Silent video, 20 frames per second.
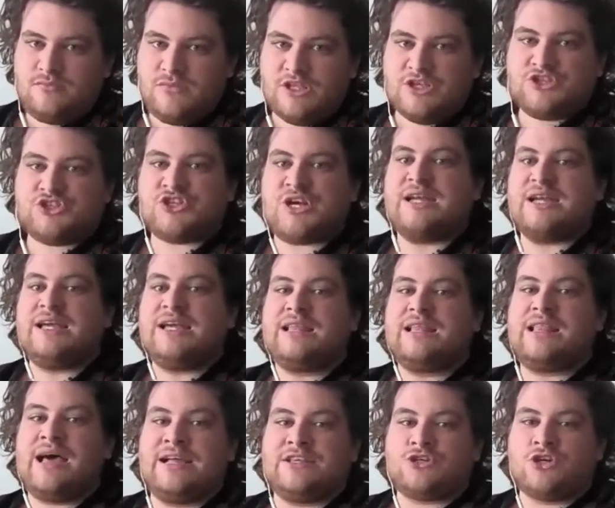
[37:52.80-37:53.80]
shining a
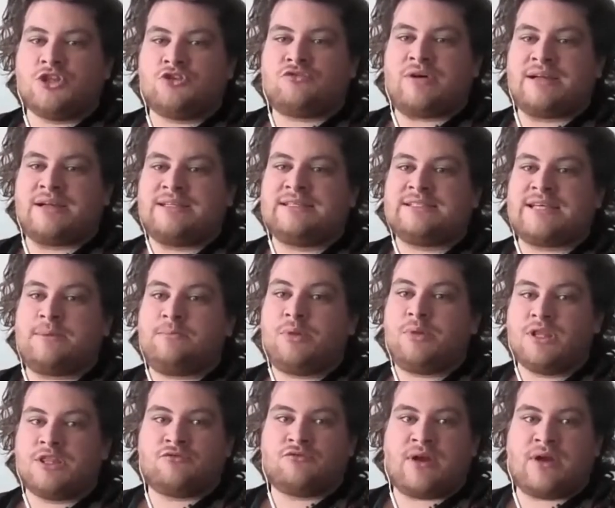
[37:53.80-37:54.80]
light on the right example
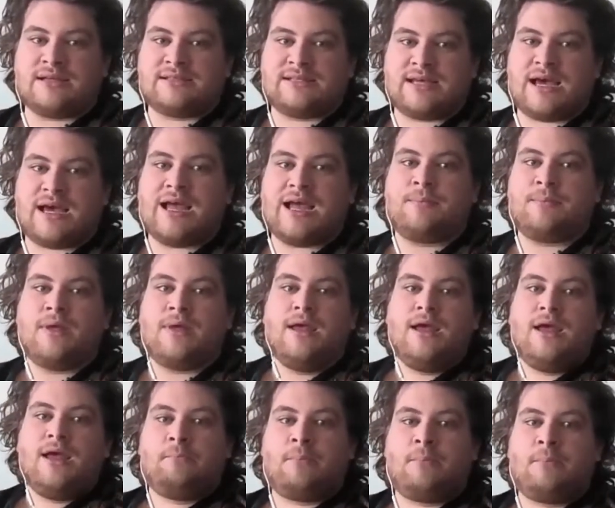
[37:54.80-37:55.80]
at the right time
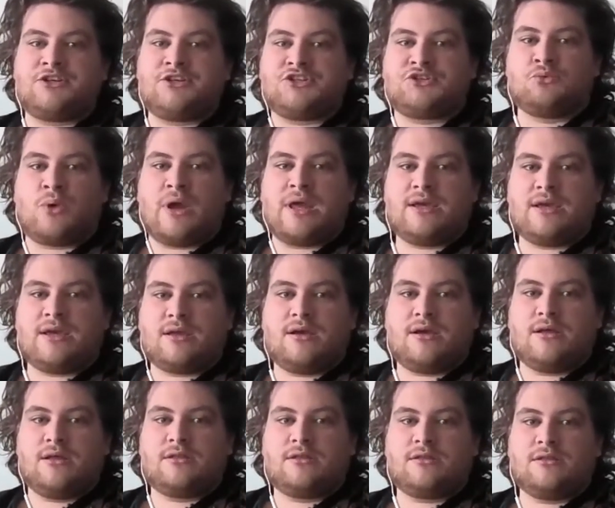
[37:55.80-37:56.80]
might just wake,
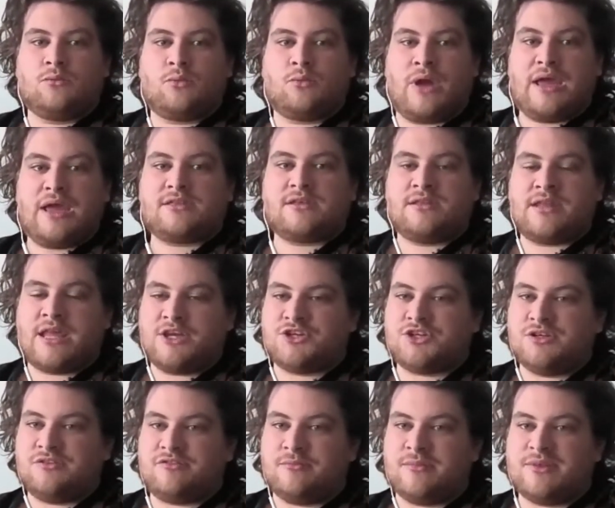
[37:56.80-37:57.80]
wake the
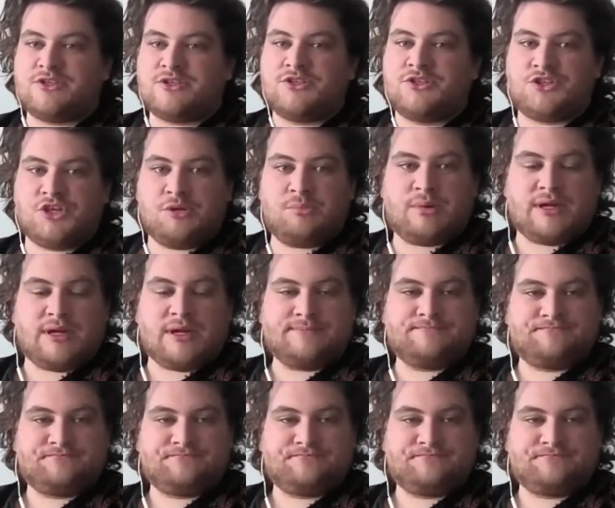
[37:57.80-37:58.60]
nation from its stupor.